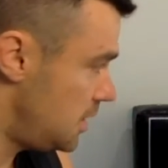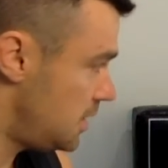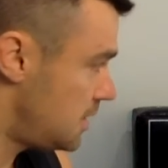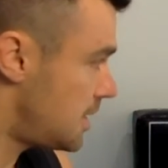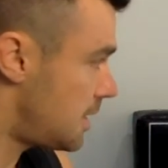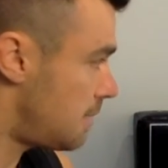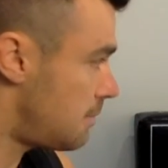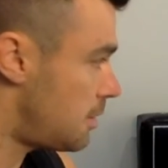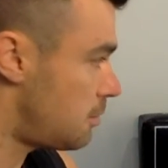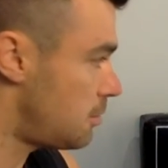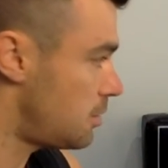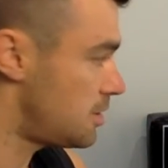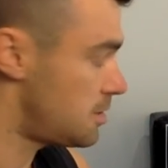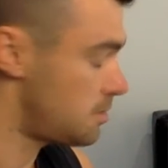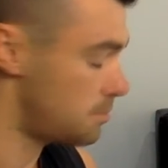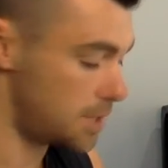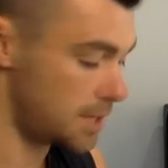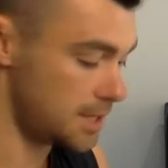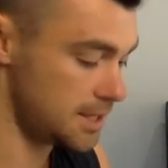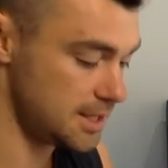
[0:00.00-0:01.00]
is come up with
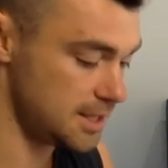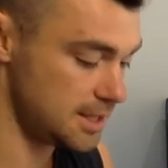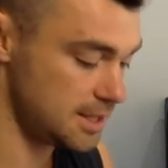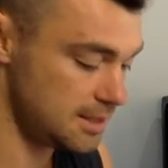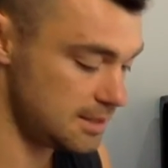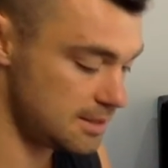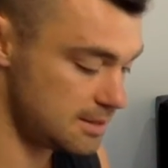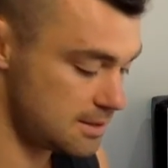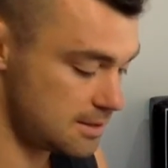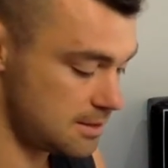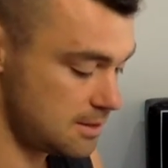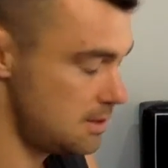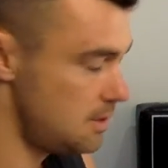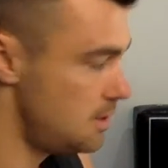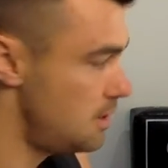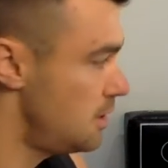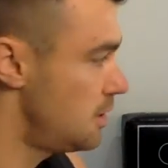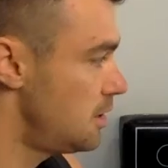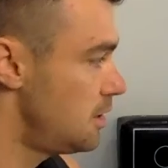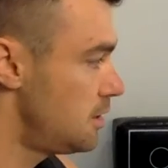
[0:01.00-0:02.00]
some ideas
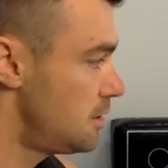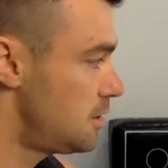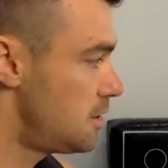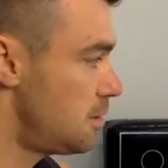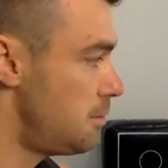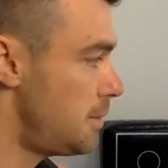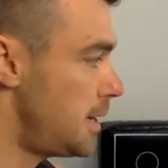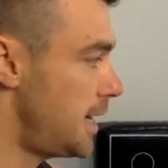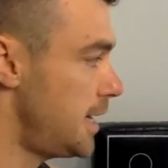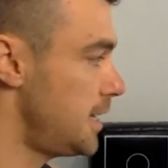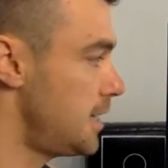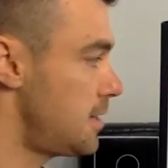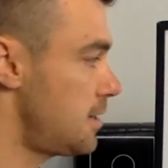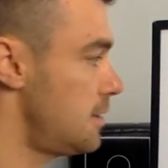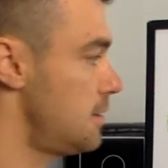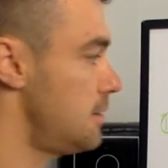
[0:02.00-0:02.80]
to make